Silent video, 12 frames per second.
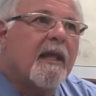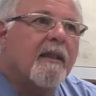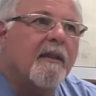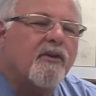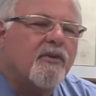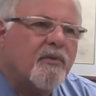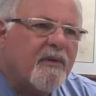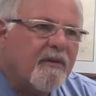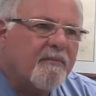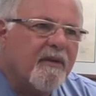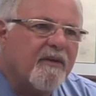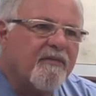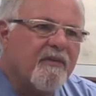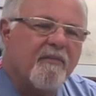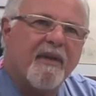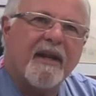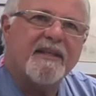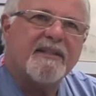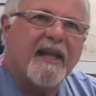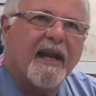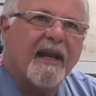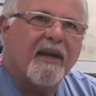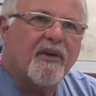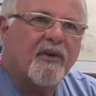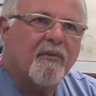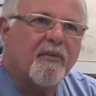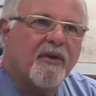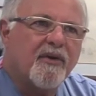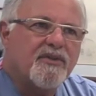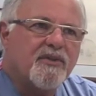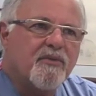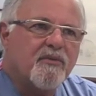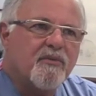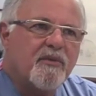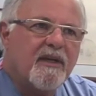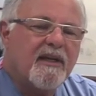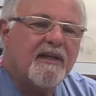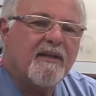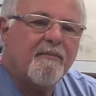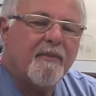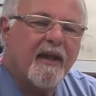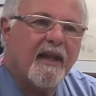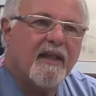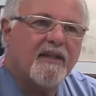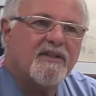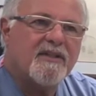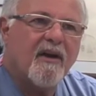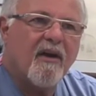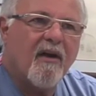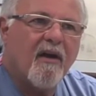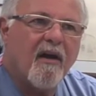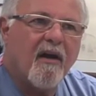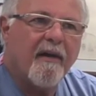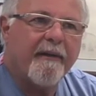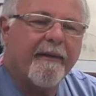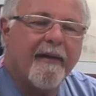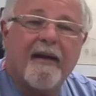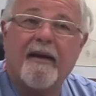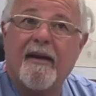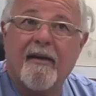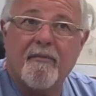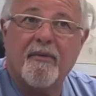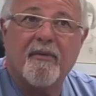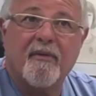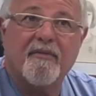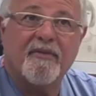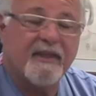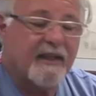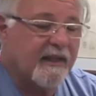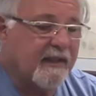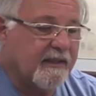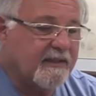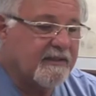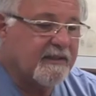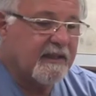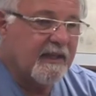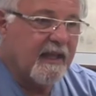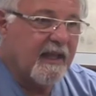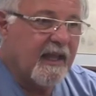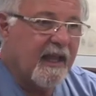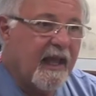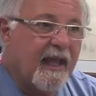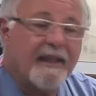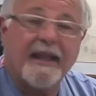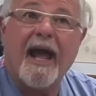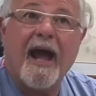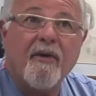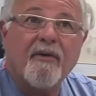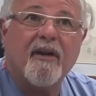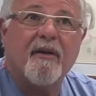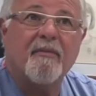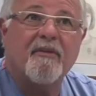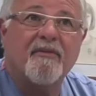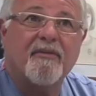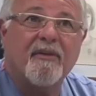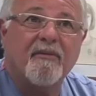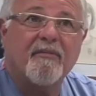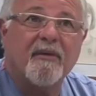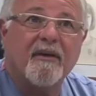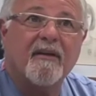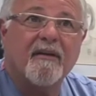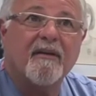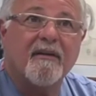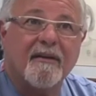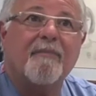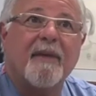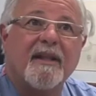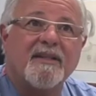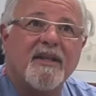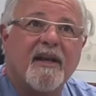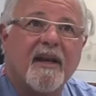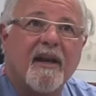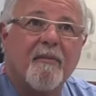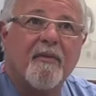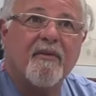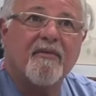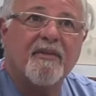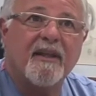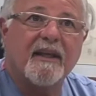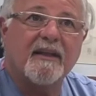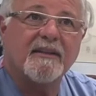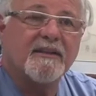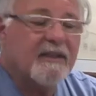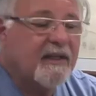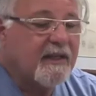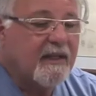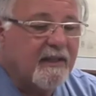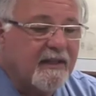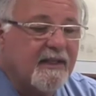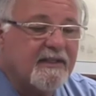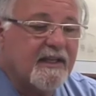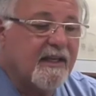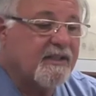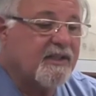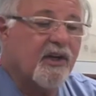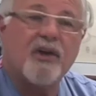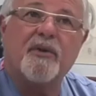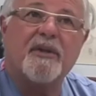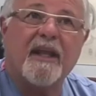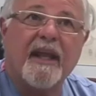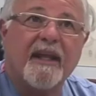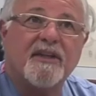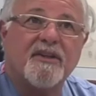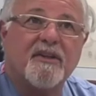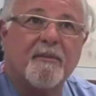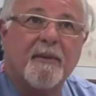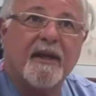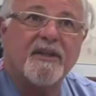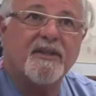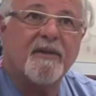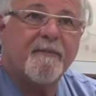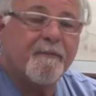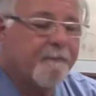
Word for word: The treatment for metastatic tumors really depends on a number of things, and the outcome of treatment depends on a number of things. These things include the age of the patient,